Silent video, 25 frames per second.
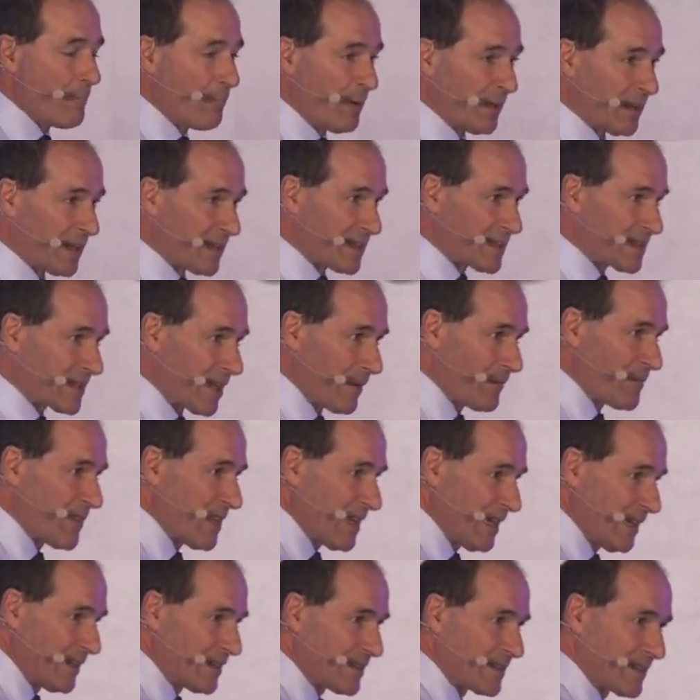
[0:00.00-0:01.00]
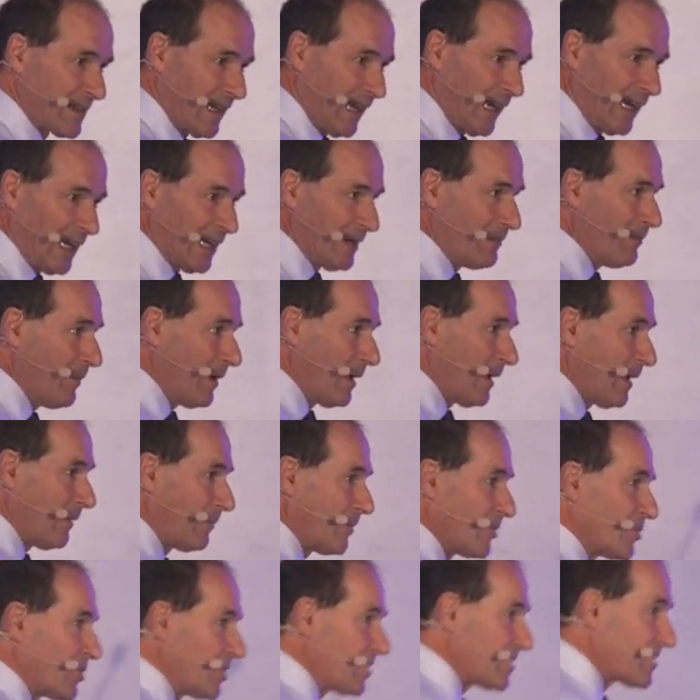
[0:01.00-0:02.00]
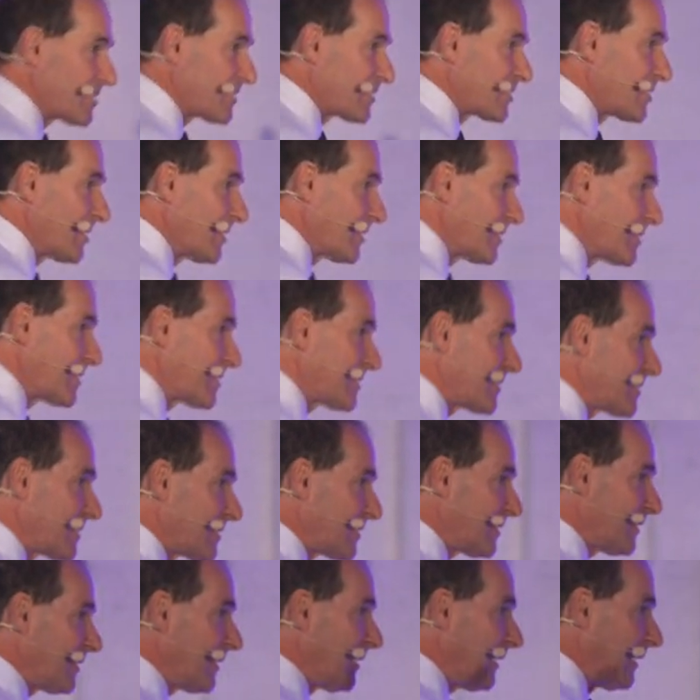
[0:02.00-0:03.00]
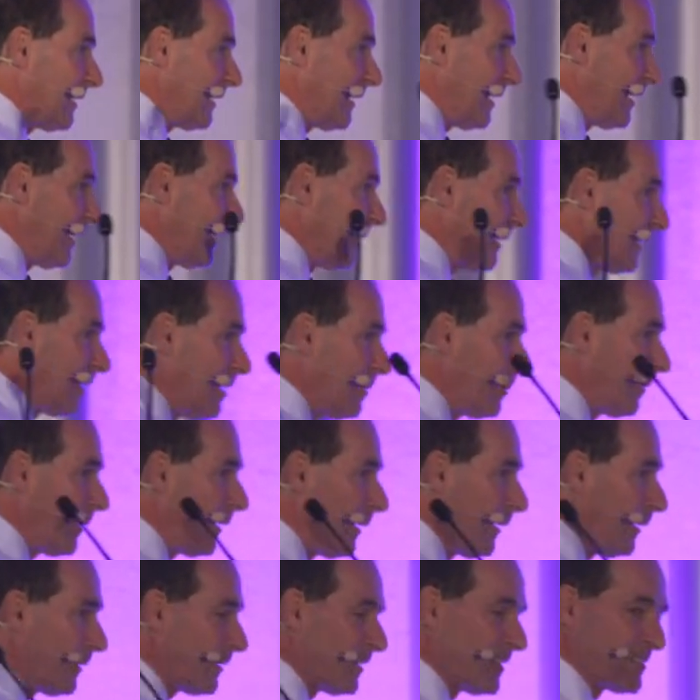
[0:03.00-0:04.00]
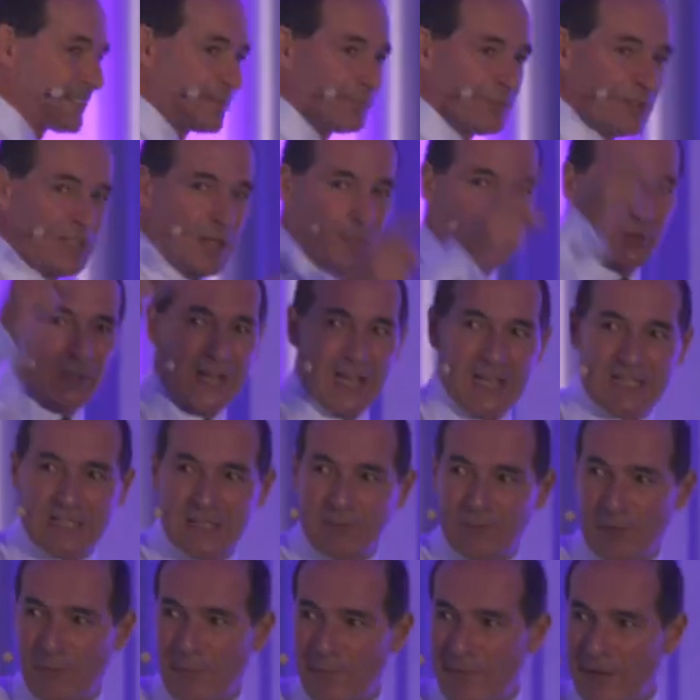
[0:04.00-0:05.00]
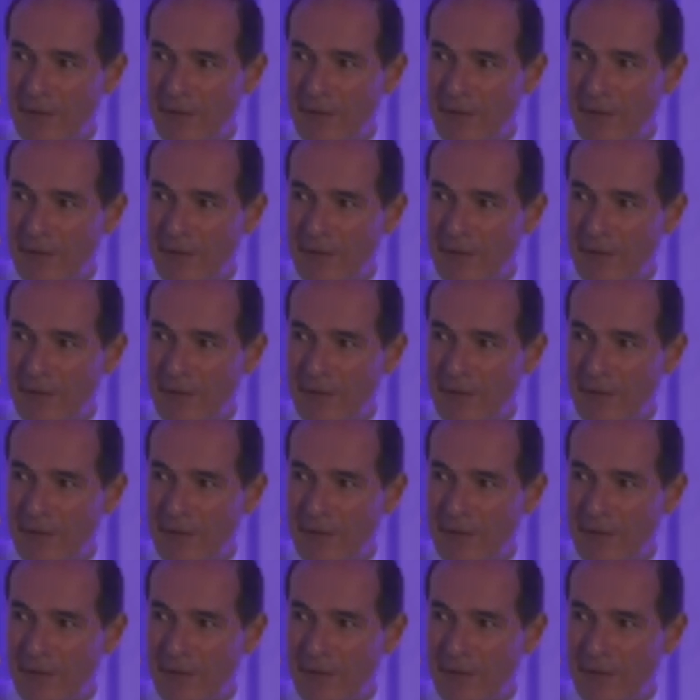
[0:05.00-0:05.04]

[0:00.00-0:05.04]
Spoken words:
But there's something inside me which is just a little bit... So put up your hands if you've